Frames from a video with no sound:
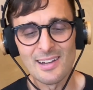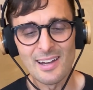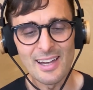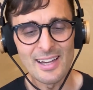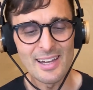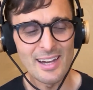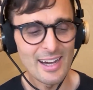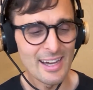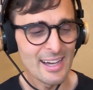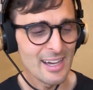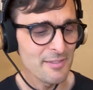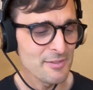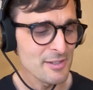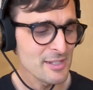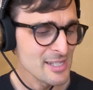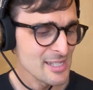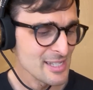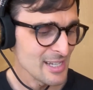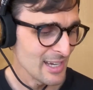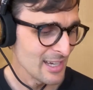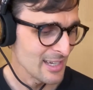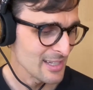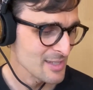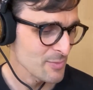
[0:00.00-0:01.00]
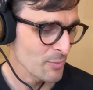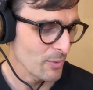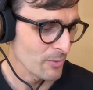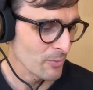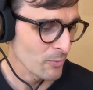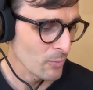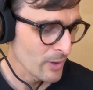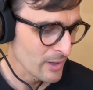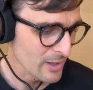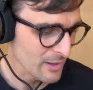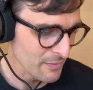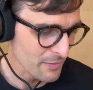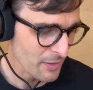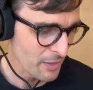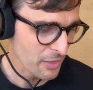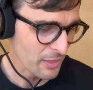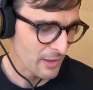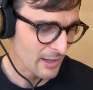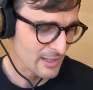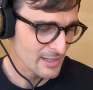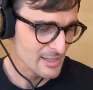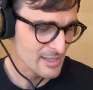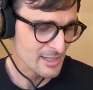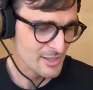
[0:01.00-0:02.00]
I have to say, it's one of the
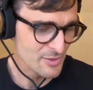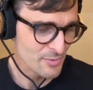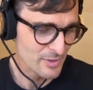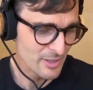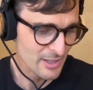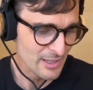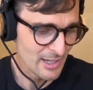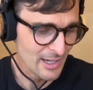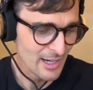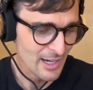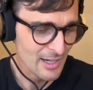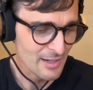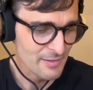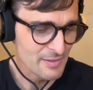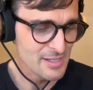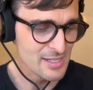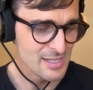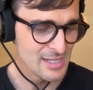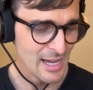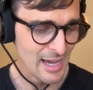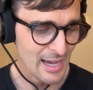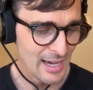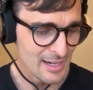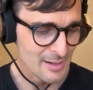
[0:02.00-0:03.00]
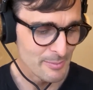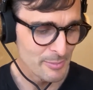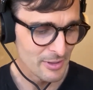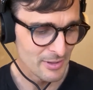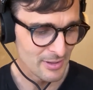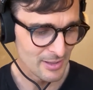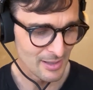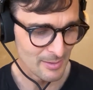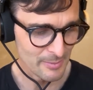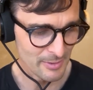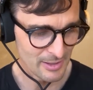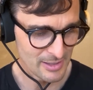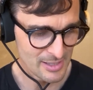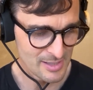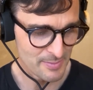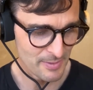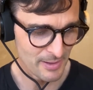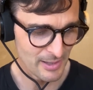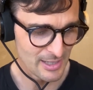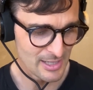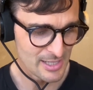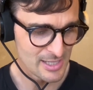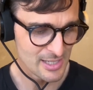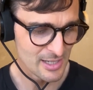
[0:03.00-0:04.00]
things that's really kind of sad about the email
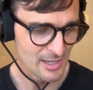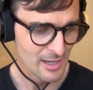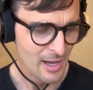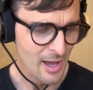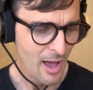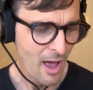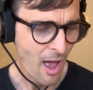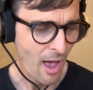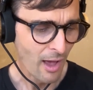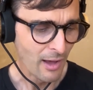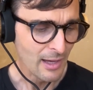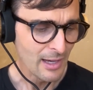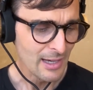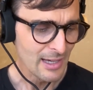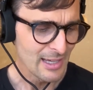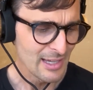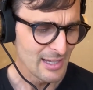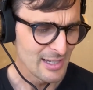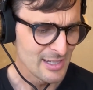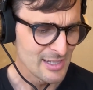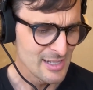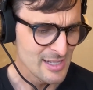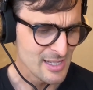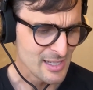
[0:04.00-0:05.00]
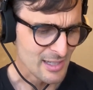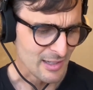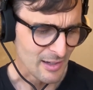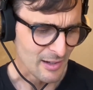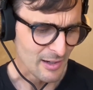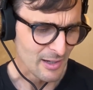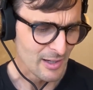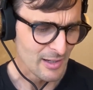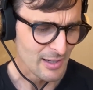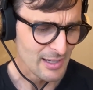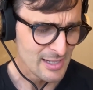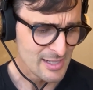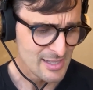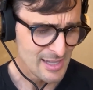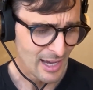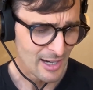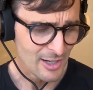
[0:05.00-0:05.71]
space is that